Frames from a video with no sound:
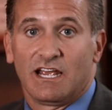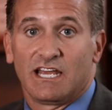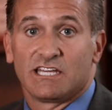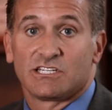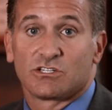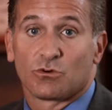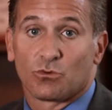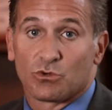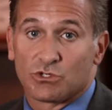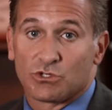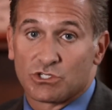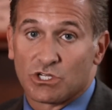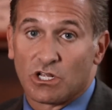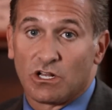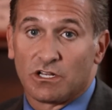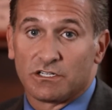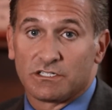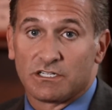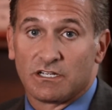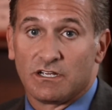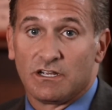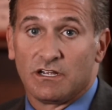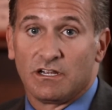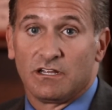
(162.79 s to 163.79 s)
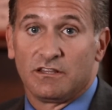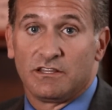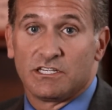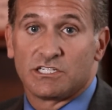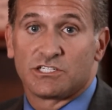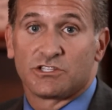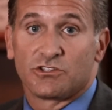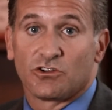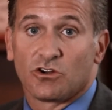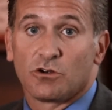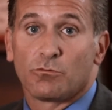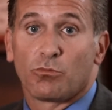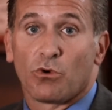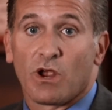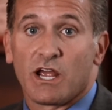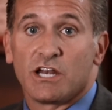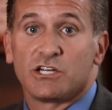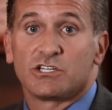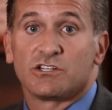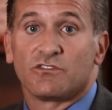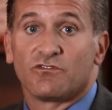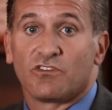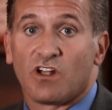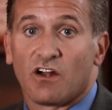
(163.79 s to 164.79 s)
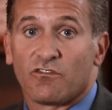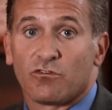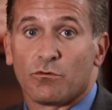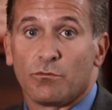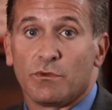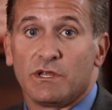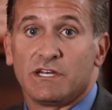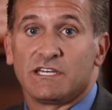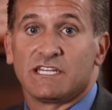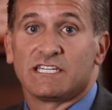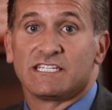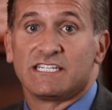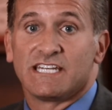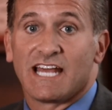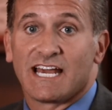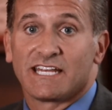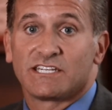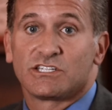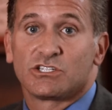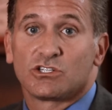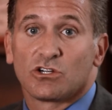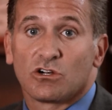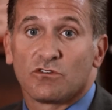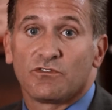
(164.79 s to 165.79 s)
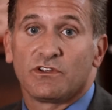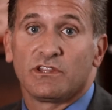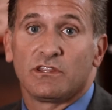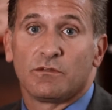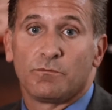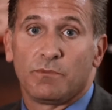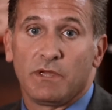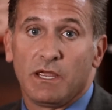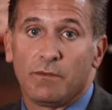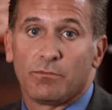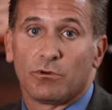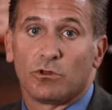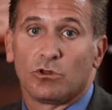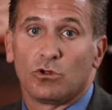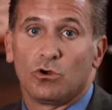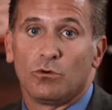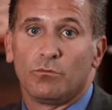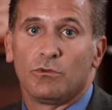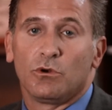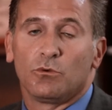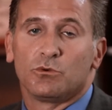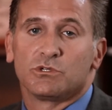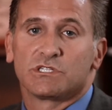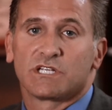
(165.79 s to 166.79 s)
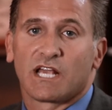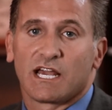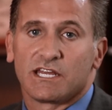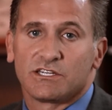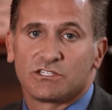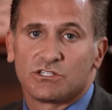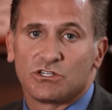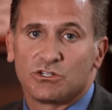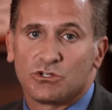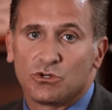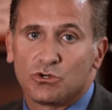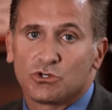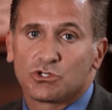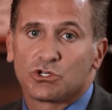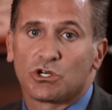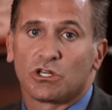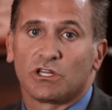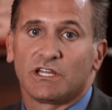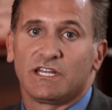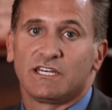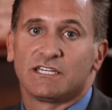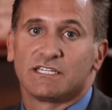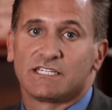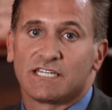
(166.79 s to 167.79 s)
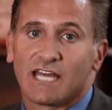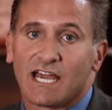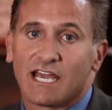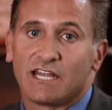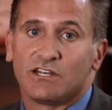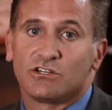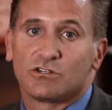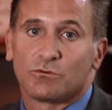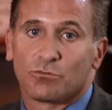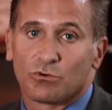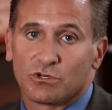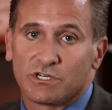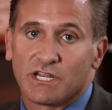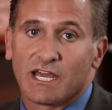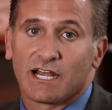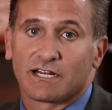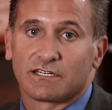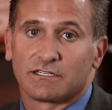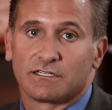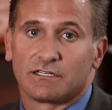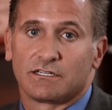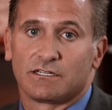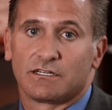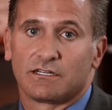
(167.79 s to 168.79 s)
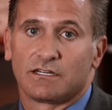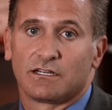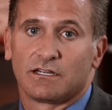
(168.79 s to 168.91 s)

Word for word: As a result, this third branch of government is not serving the people whom it was constitutionally designed to protect.